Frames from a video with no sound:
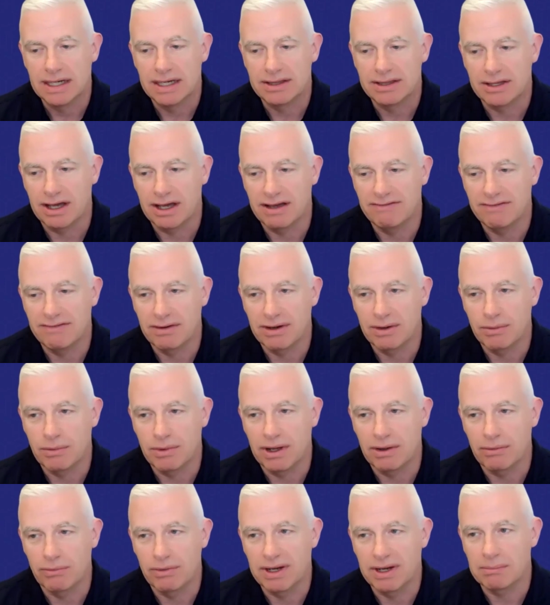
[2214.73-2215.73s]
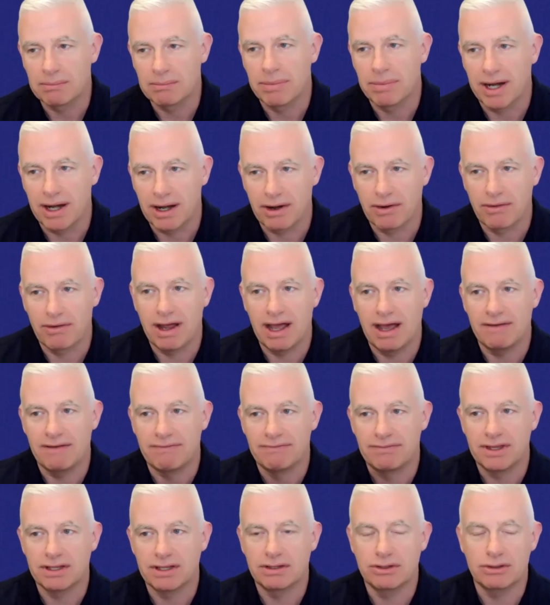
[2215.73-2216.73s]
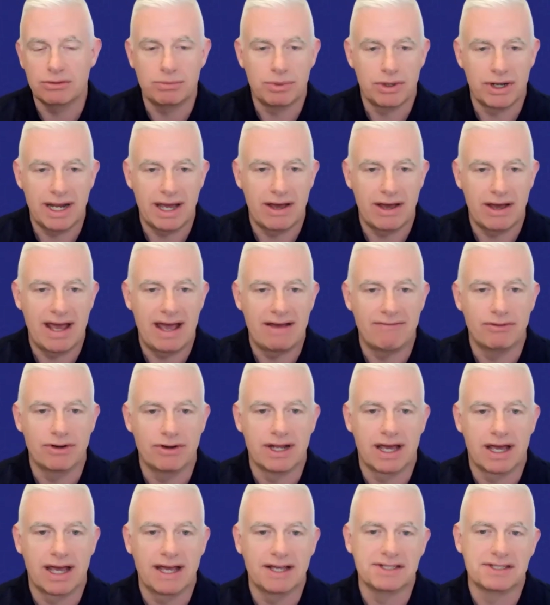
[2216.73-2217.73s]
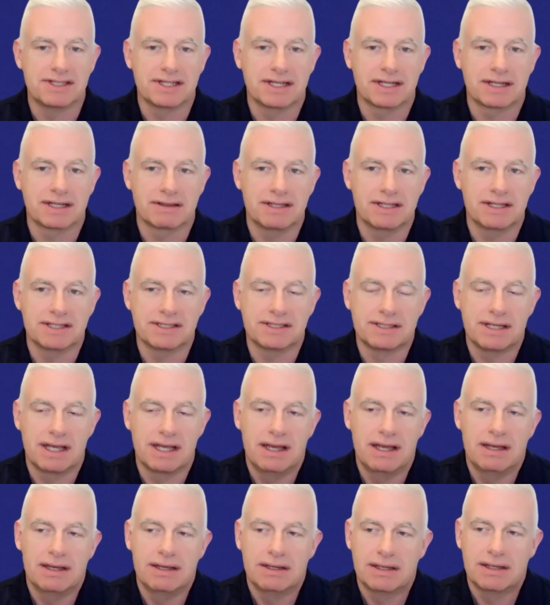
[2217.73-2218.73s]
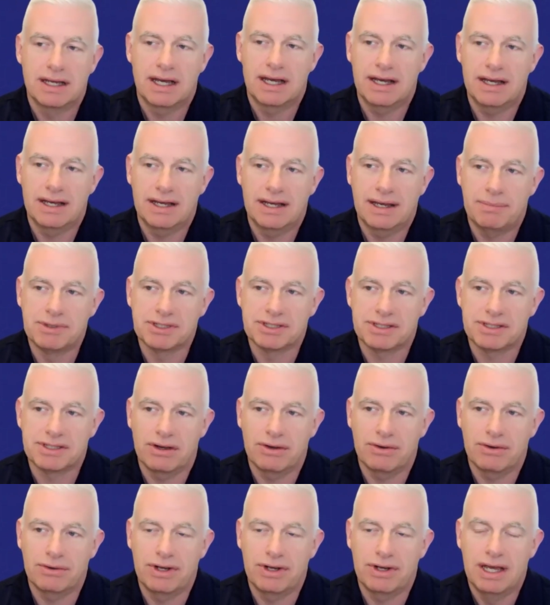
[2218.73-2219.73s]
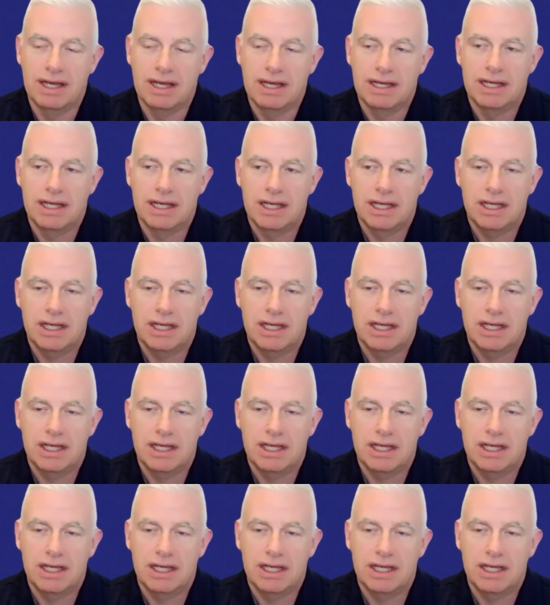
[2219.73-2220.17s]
I thought very well written paragraph that you put out advertising this episode,